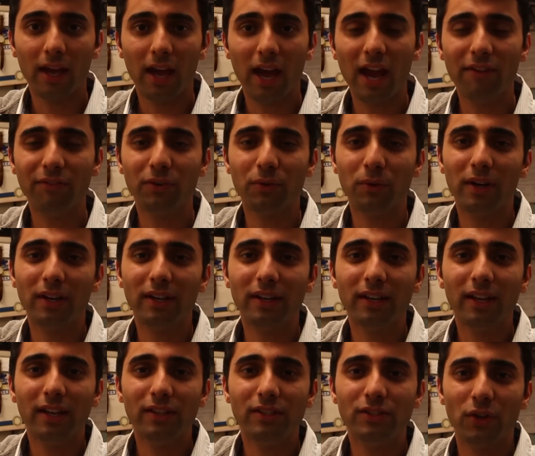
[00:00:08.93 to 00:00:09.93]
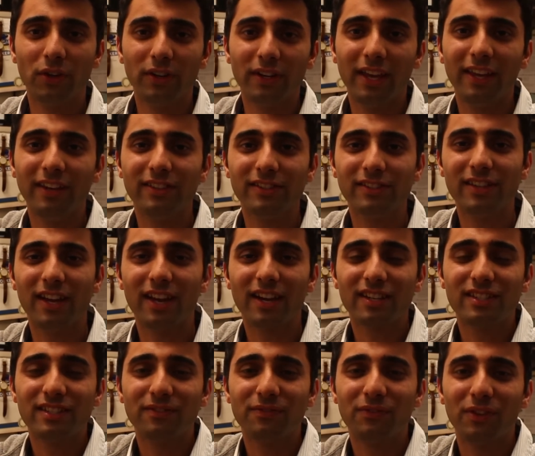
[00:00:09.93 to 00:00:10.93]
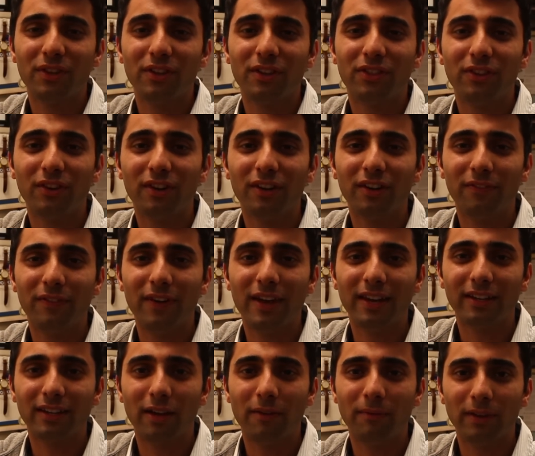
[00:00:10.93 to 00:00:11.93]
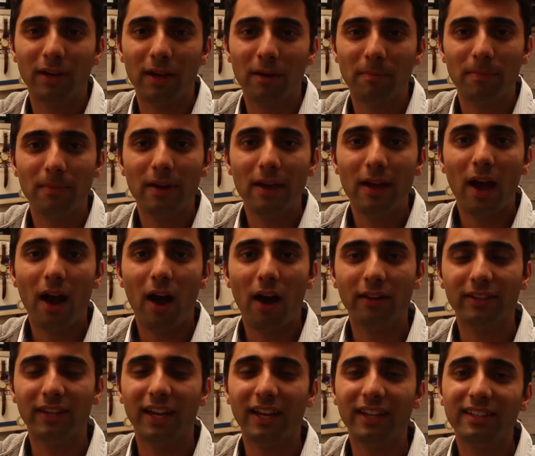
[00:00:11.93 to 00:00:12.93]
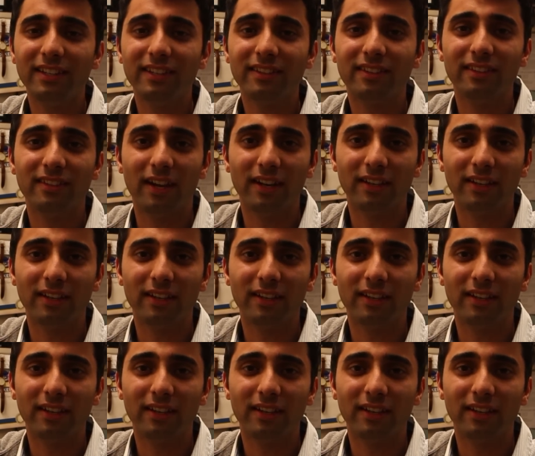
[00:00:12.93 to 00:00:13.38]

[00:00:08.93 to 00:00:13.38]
Hi everyone, join Anteaters in action for the third event coming up on the 18th and